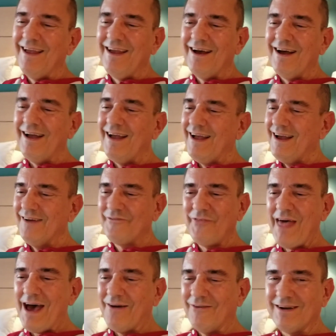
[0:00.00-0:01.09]
if
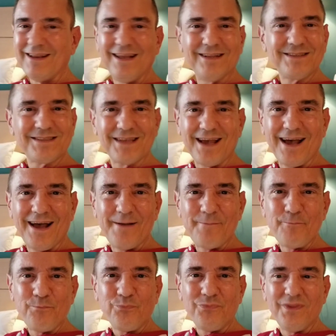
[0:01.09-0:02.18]
that one gets uh,
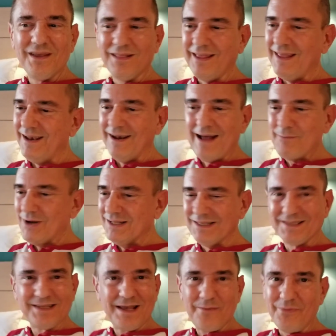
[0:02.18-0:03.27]
deleted, I'm
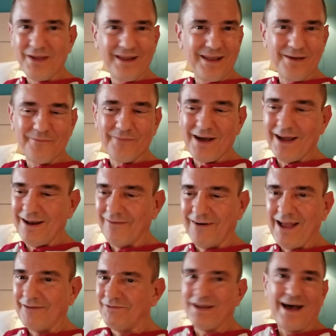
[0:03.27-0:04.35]
unsubbing him. I don't
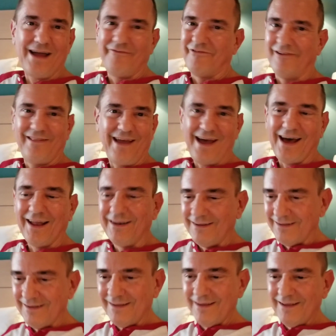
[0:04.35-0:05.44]
have time for that.
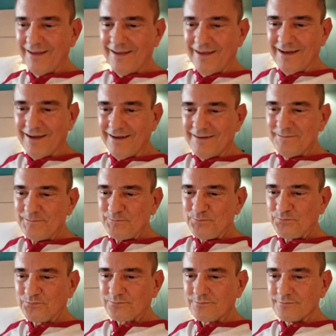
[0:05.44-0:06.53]
Um,
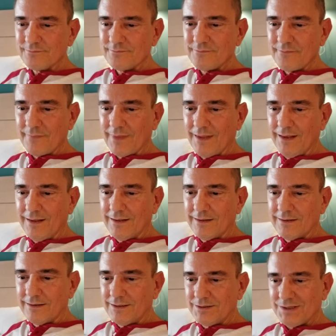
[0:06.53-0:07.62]

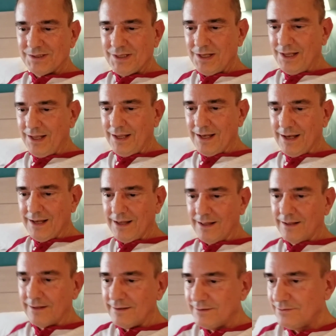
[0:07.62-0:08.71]
let's see.
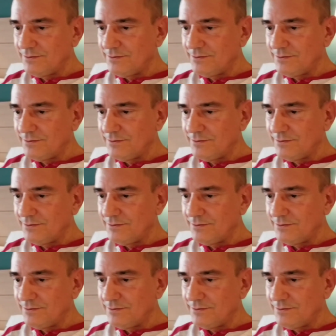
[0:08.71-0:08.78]
Uh, I